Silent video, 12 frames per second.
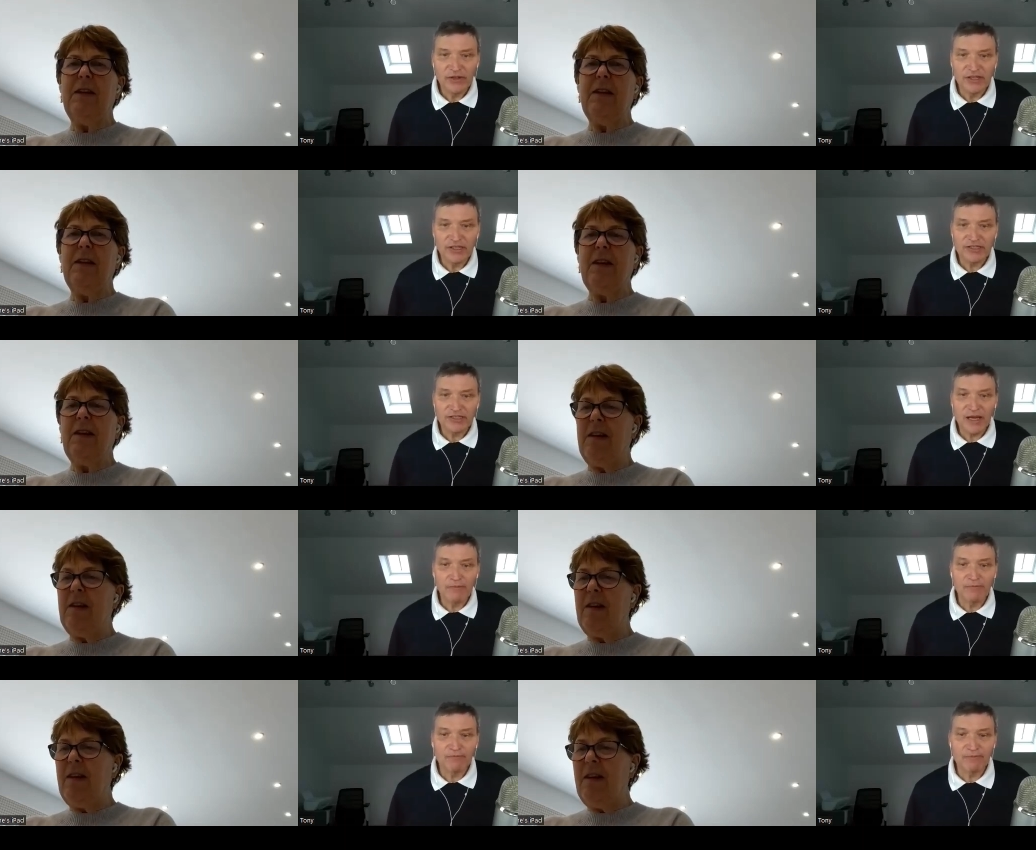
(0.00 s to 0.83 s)
Speaker 1: the
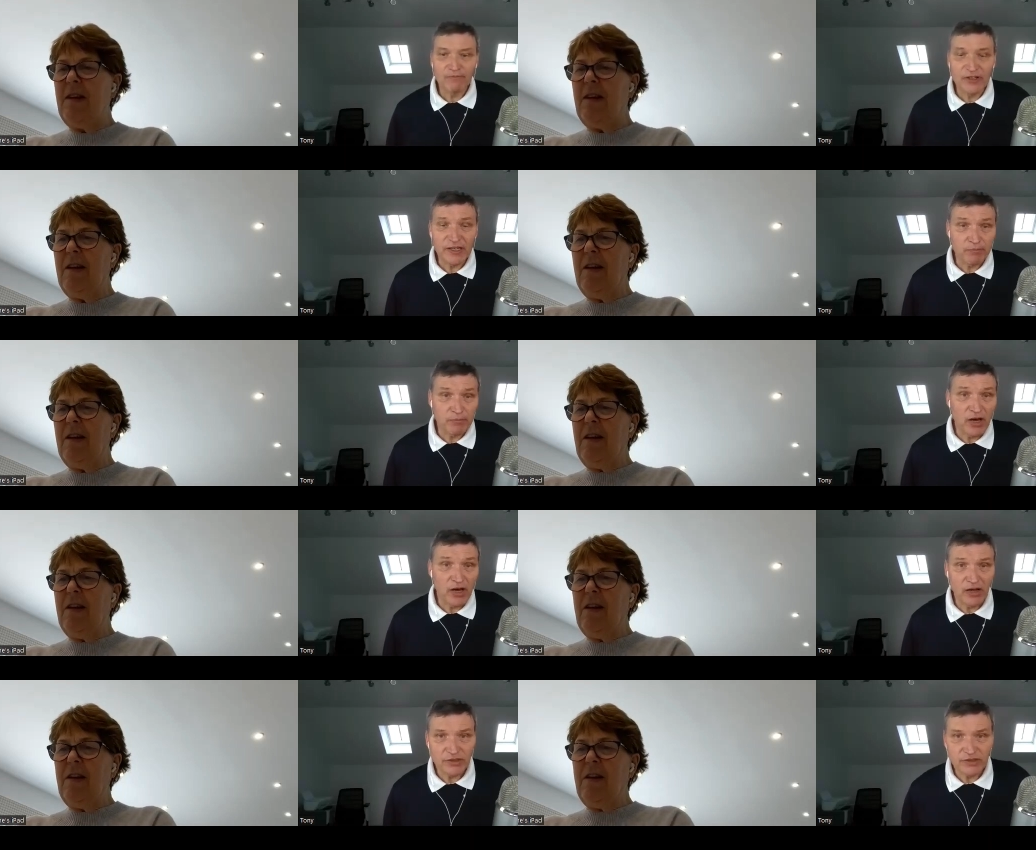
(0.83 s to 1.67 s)
discomforting
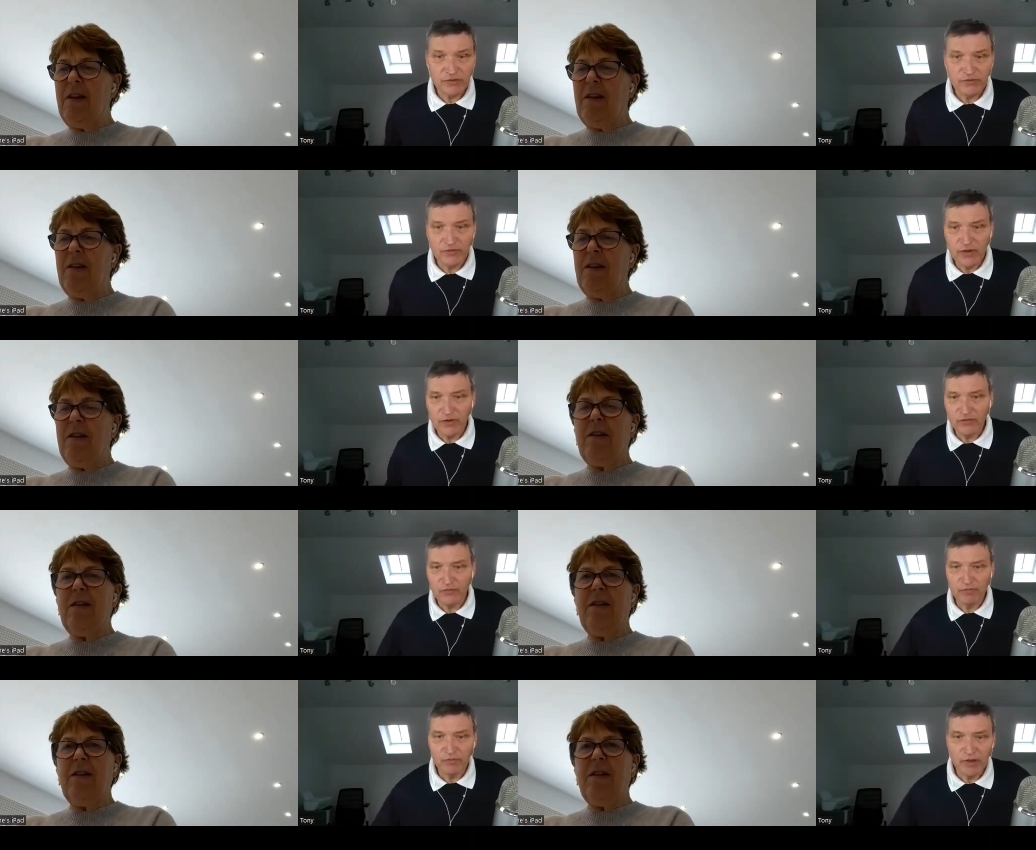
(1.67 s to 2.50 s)
parts of,
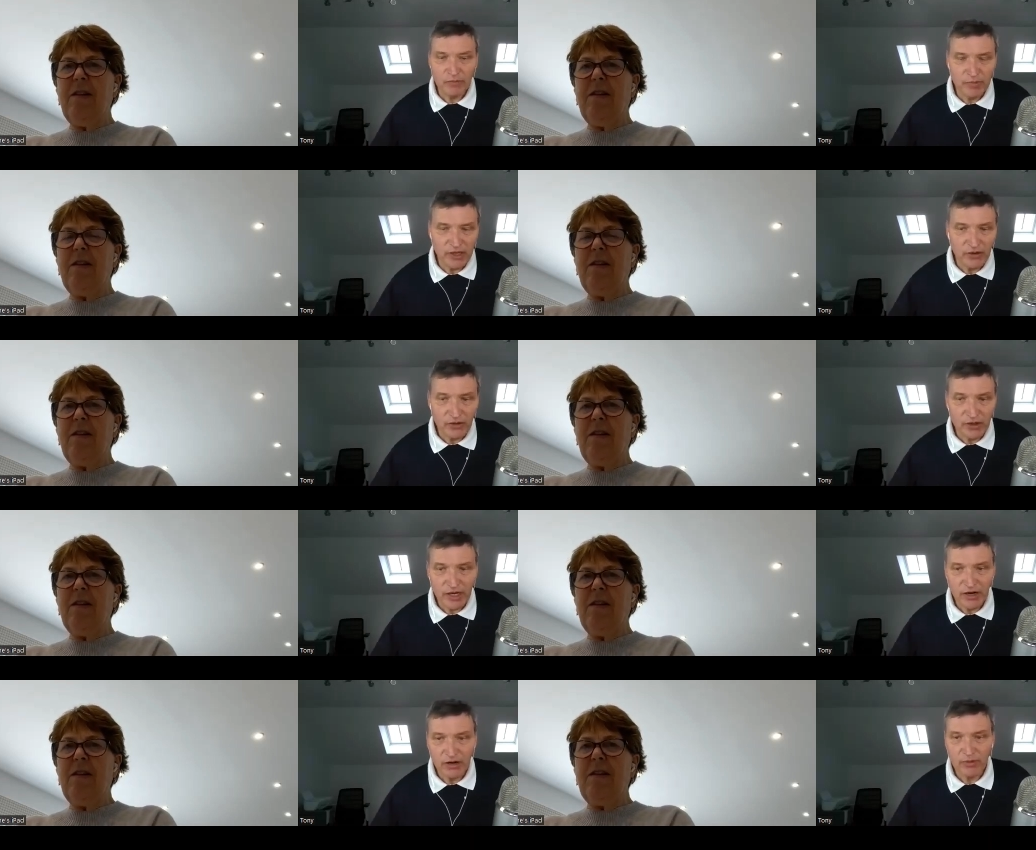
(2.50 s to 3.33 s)
of of being on a
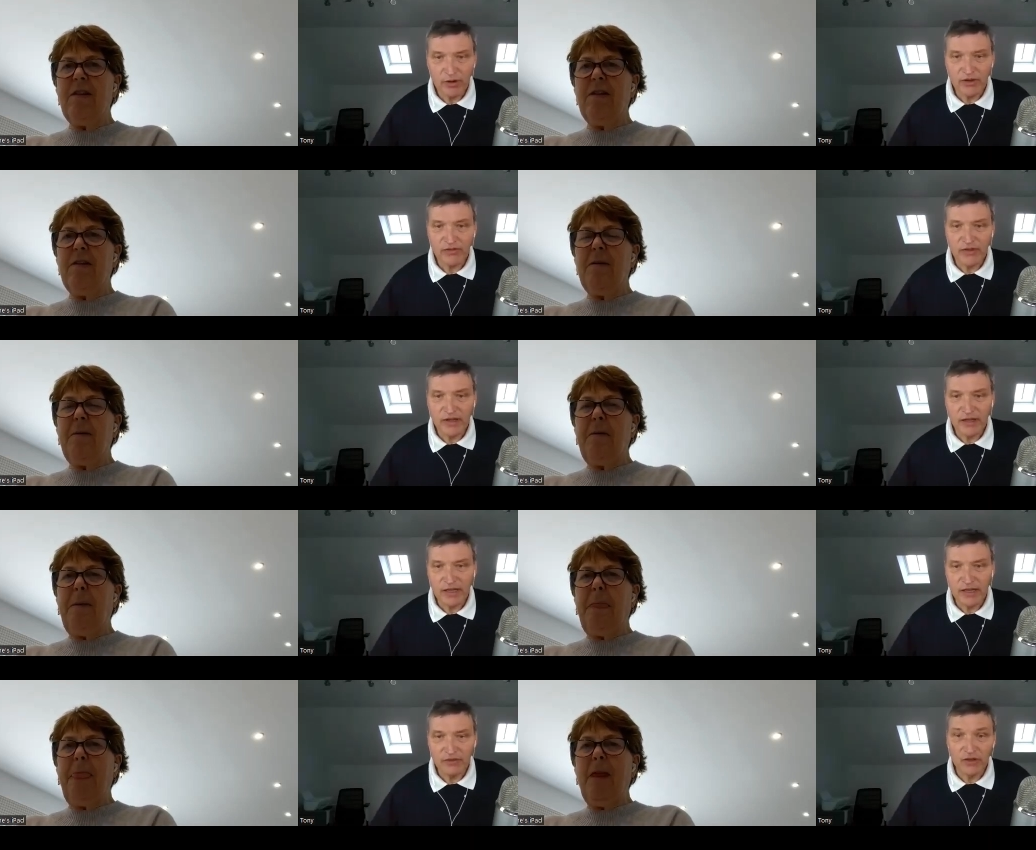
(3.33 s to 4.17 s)
narrow boat. i think
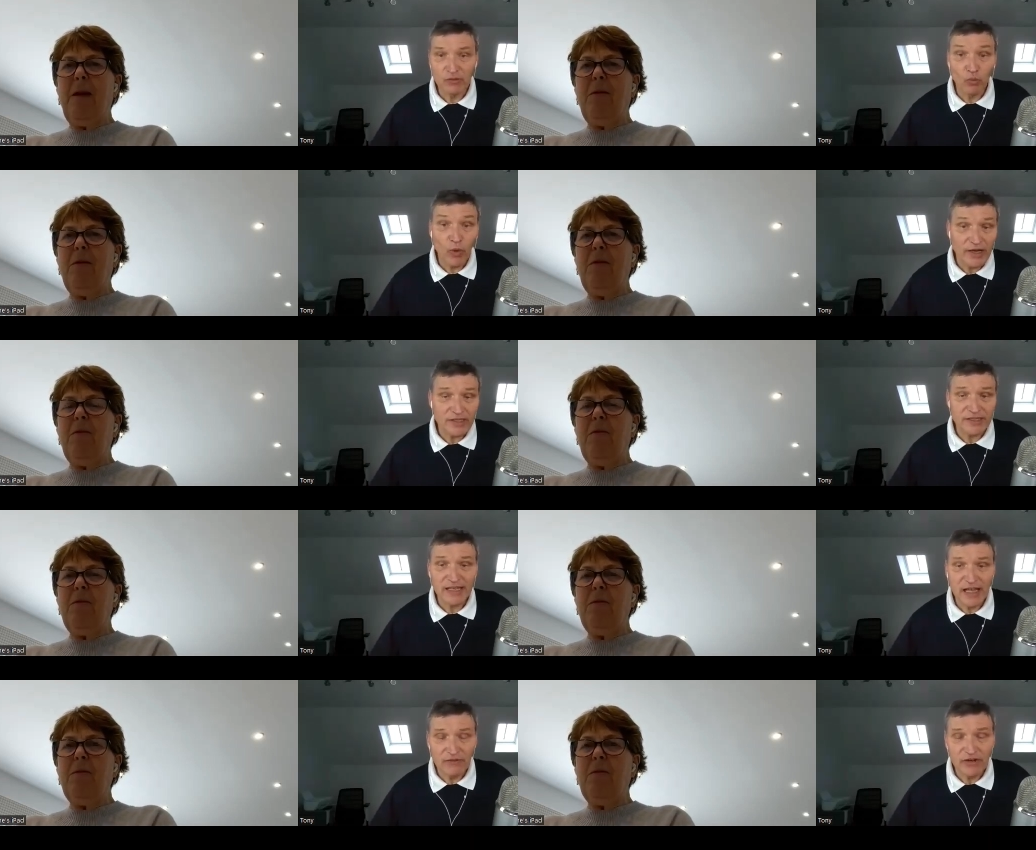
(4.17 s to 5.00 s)
even one as
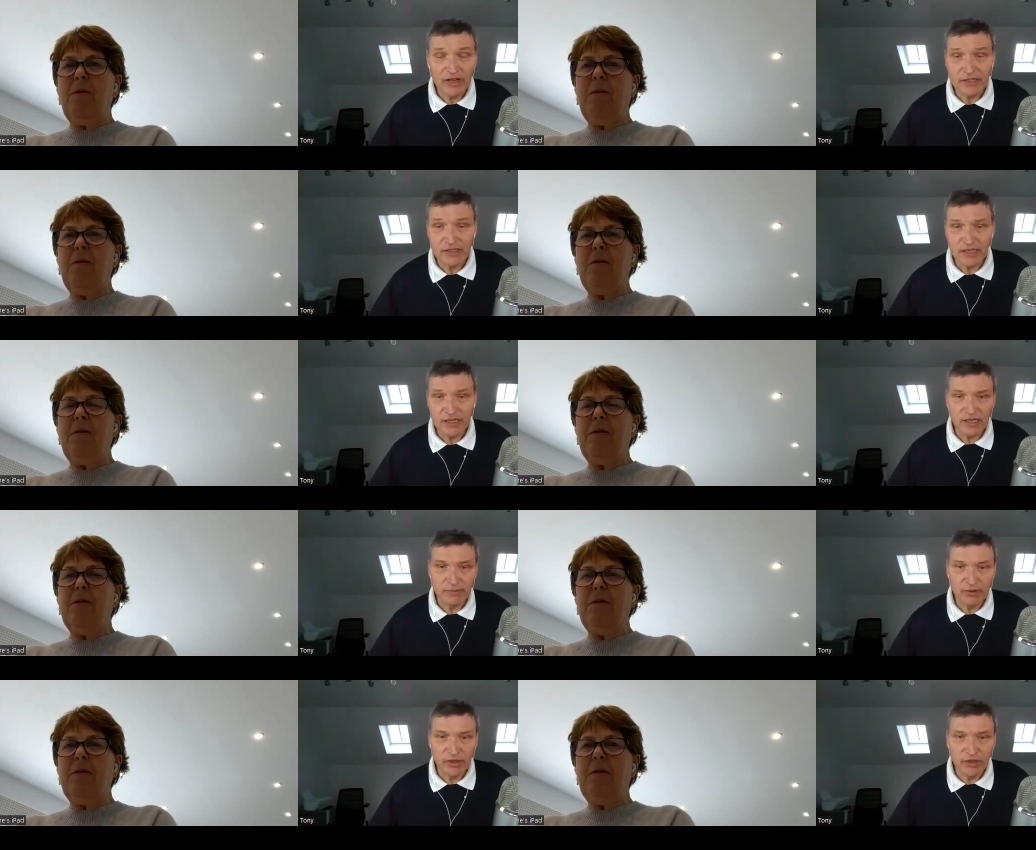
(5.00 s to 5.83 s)
lovely as
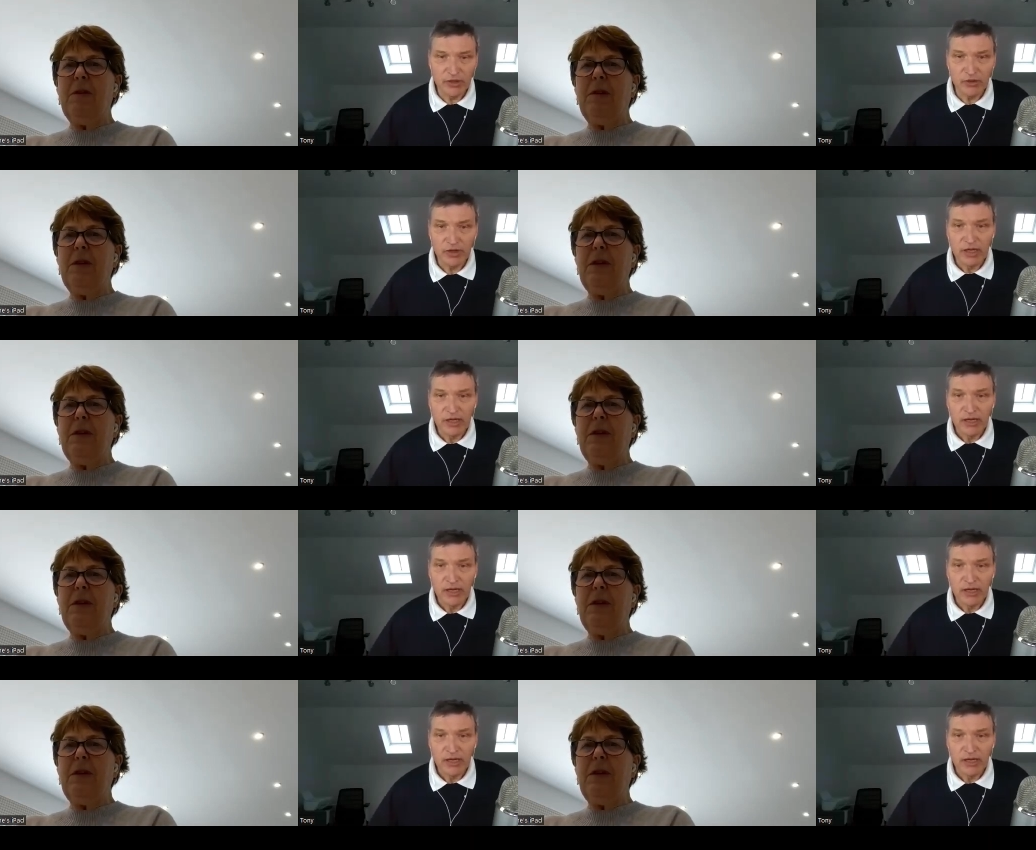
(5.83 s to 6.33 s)
tickety boo